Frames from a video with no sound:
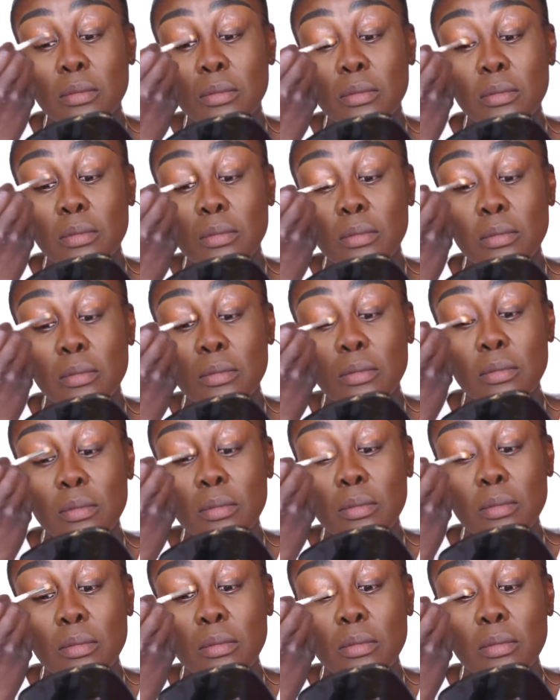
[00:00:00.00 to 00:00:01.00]

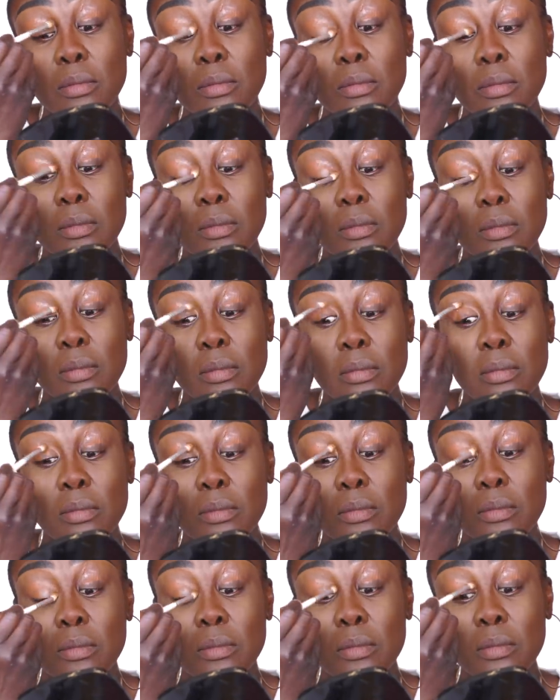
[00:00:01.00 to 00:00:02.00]

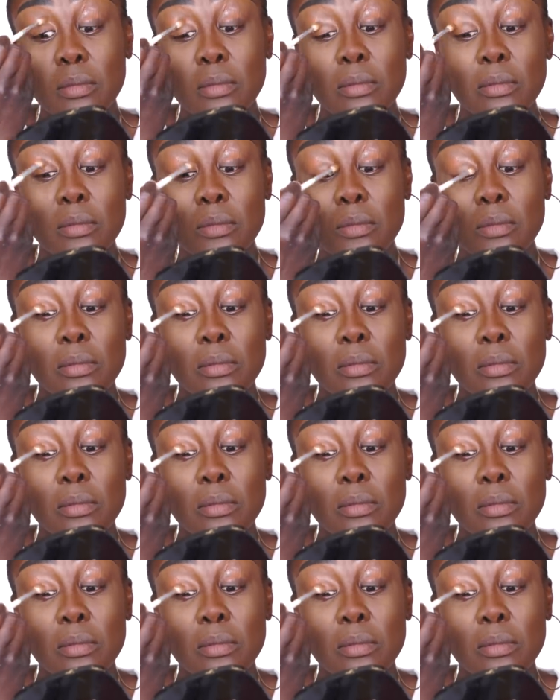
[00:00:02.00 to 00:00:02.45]
Nobody speaks.